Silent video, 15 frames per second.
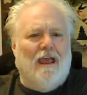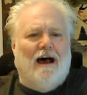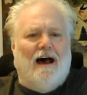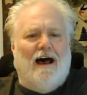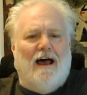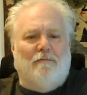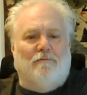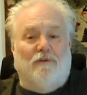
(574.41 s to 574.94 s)

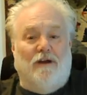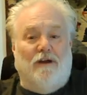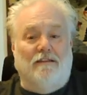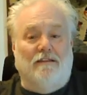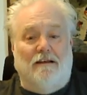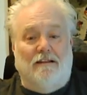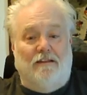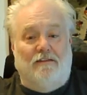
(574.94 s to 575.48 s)
uh, and bring
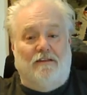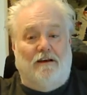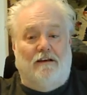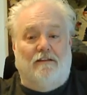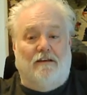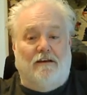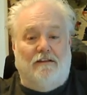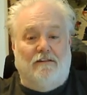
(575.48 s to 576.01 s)
the,
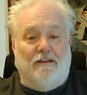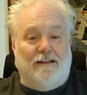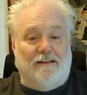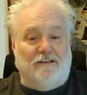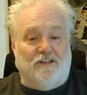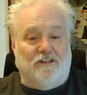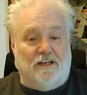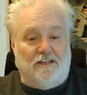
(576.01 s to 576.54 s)
the, the, the,
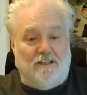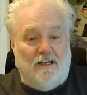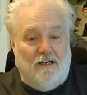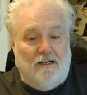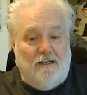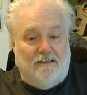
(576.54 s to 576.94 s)
little chicks